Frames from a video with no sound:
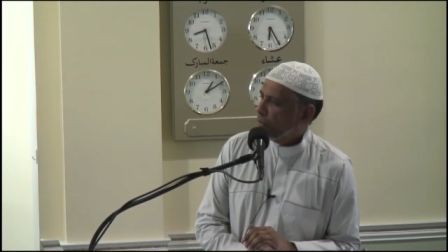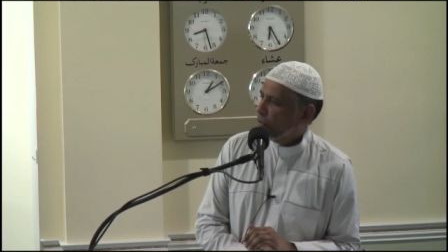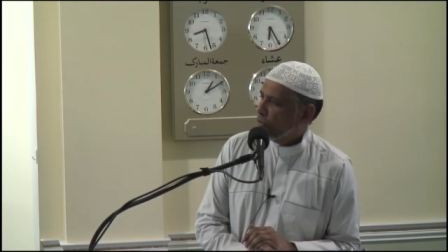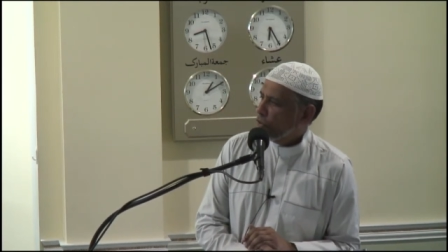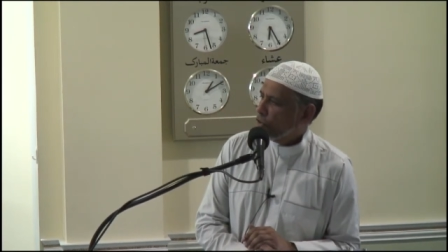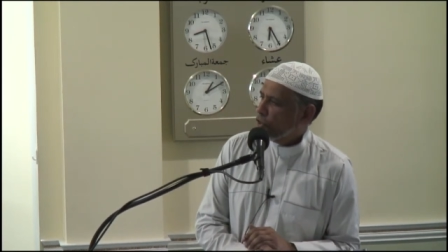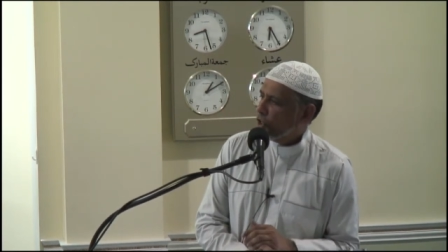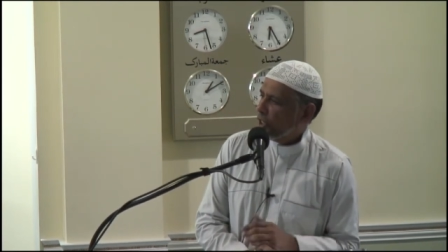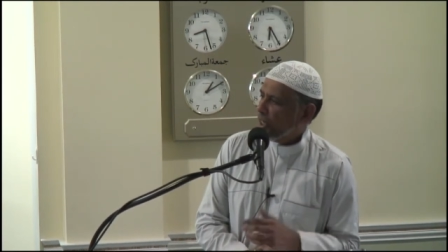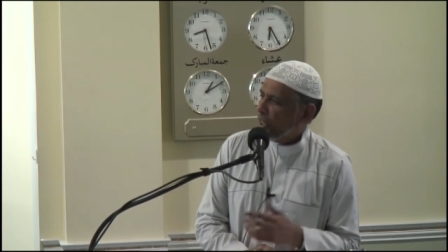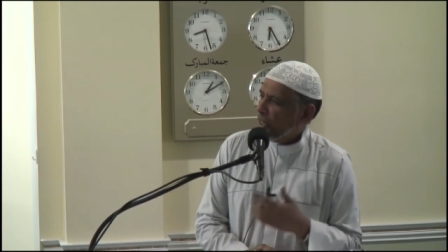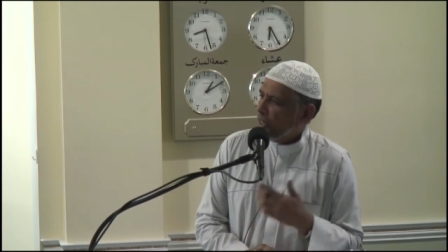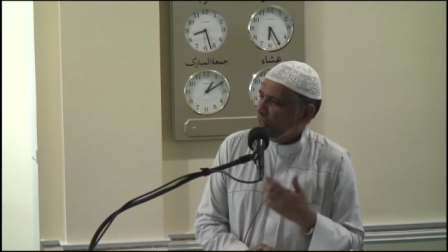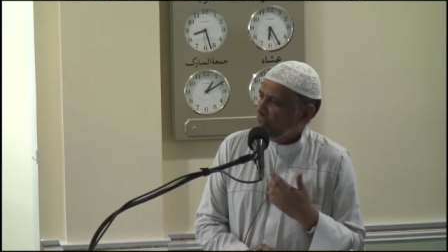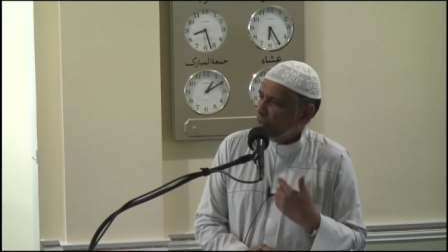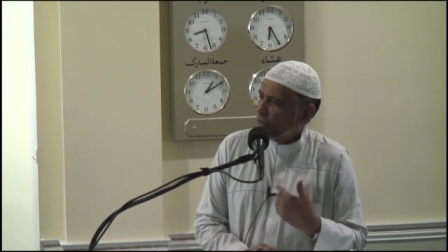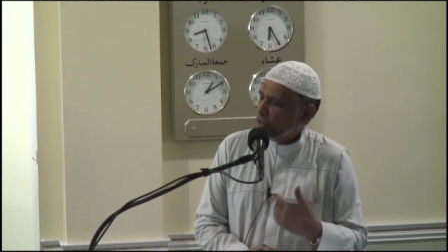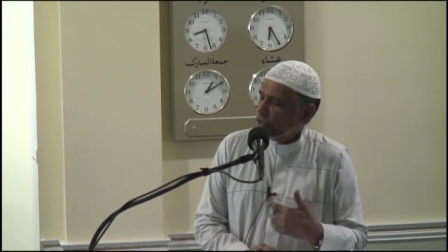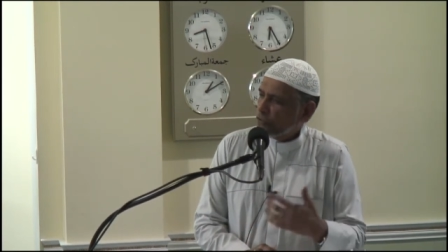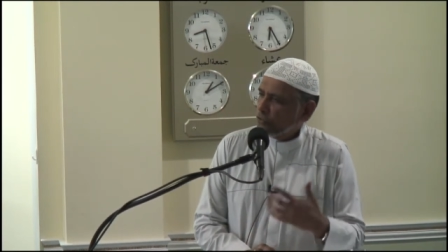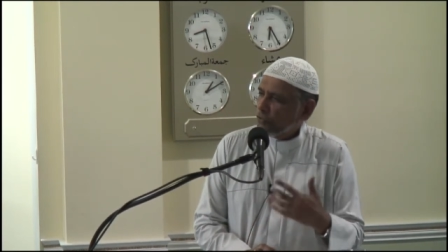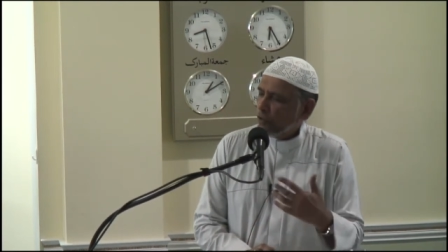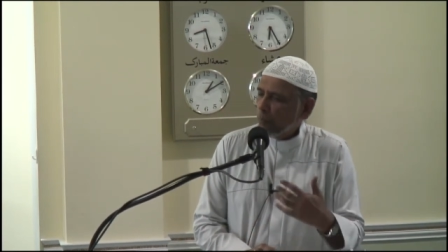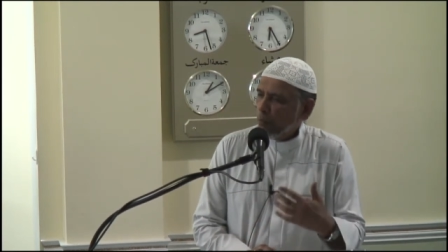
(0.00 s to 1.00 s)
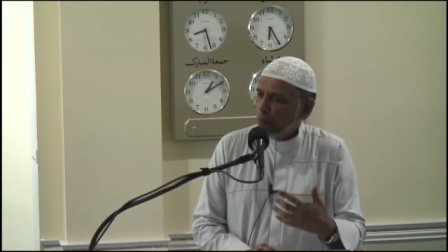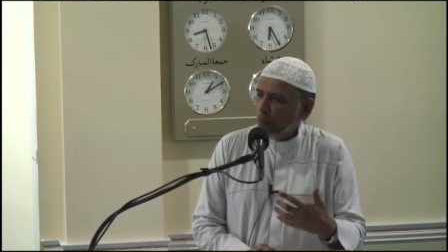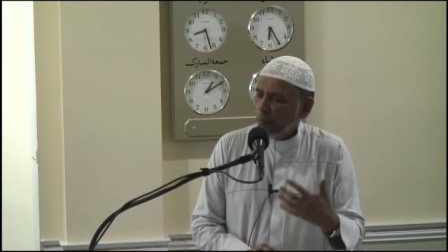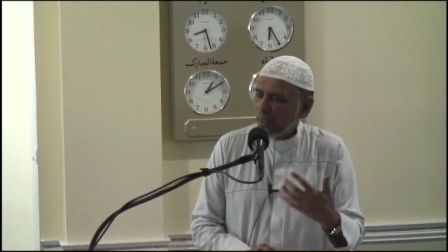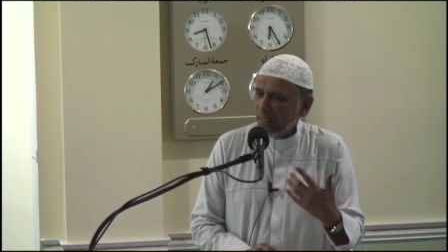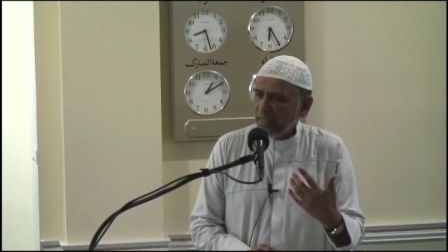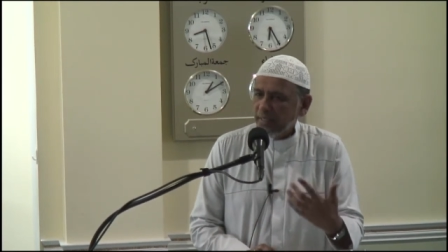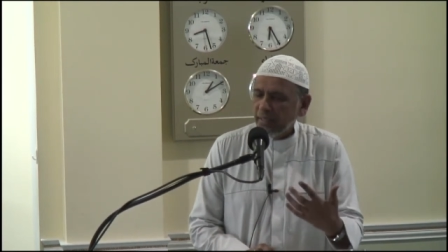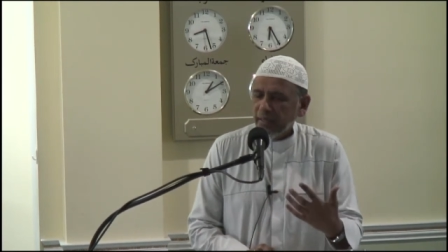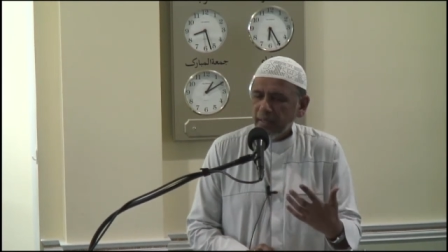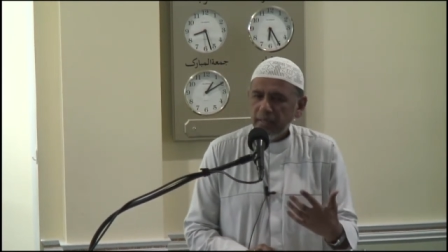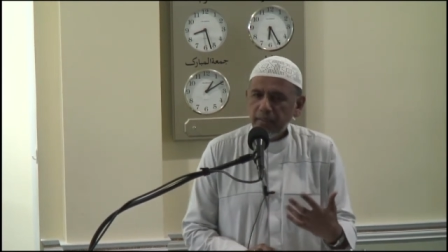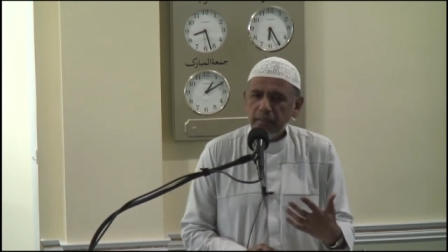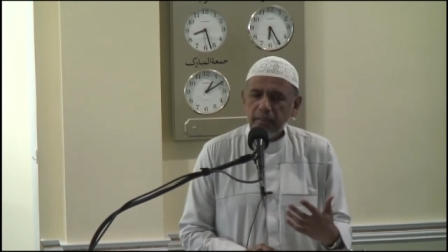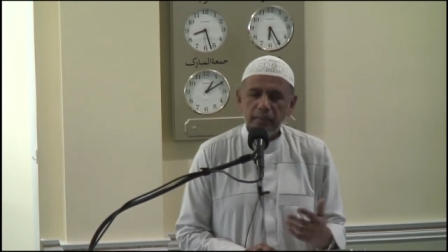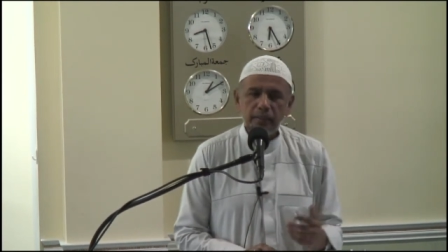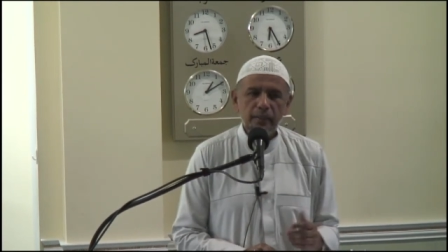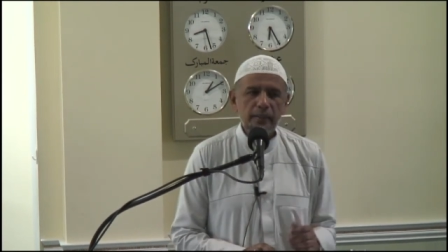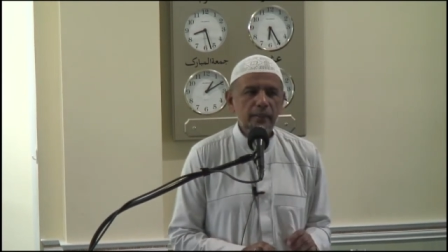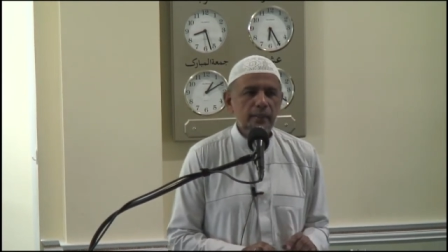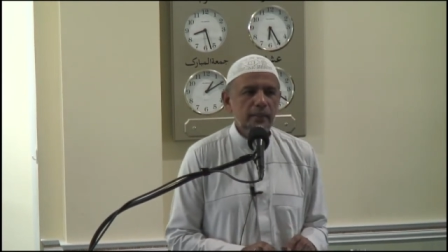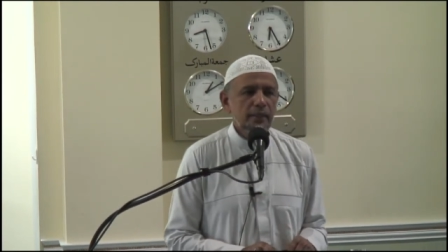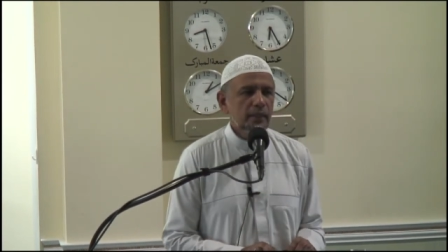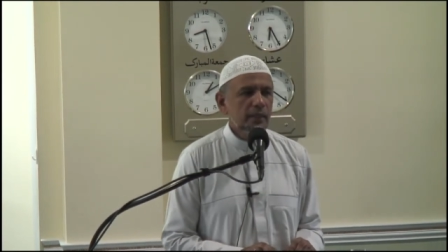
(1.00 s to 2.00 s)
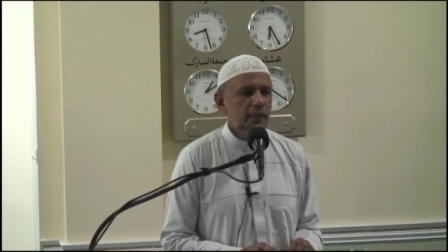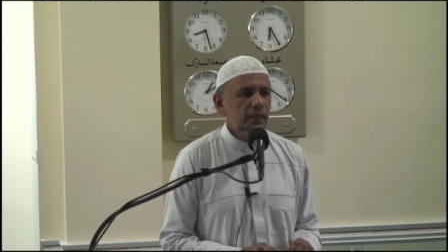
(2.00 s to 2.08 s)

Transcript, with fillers: Change from within,